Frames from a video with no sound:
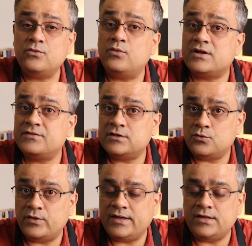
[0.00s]
whatever the
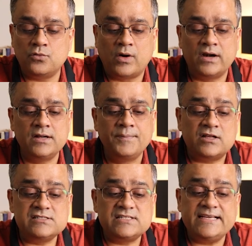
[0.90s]
way want.
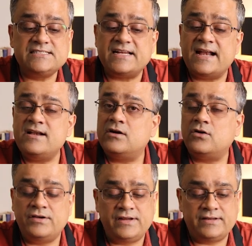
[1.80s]
Concise, standard
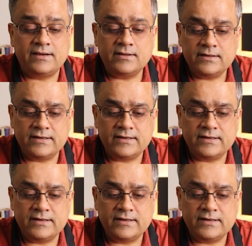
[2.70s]
or detailed.